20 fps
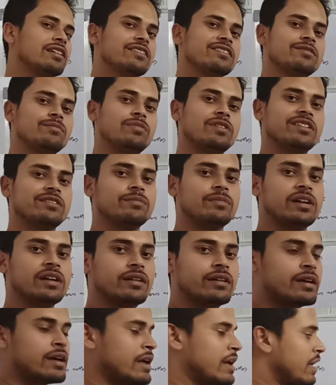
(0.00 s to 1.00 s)
displacement.
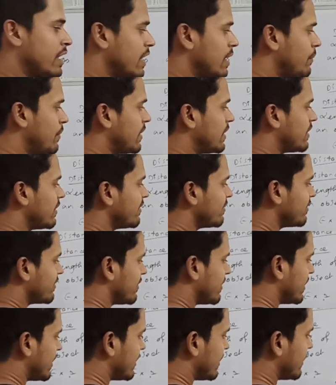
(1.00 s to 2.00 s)
If it is,
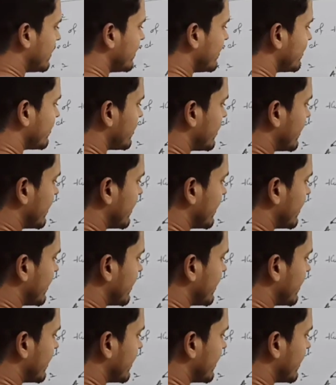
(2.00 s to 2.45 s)
let it is